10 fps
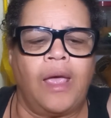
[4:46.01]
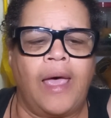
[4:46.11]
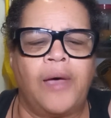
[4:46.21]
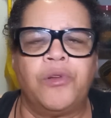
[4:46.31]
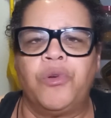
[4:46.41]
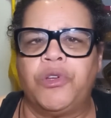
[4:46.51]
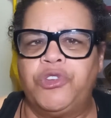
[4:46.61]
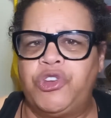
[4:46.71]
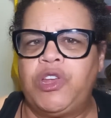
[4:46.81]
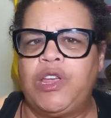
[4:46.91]
how to
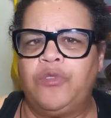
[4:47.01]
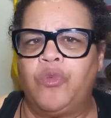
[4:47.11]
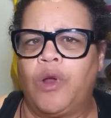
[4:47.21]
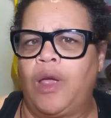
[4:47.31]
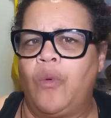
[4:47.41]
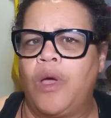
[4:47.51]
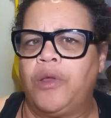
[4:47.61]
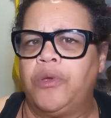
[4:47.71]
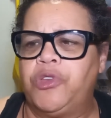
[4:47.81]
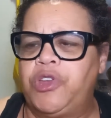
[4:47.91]
achieve what I want
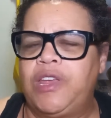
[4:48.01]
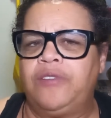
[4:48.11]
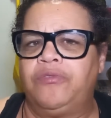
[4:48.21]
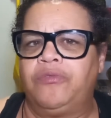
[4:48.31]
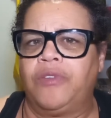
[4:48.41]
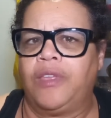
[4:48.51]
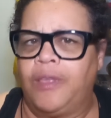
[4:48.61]
to achieve,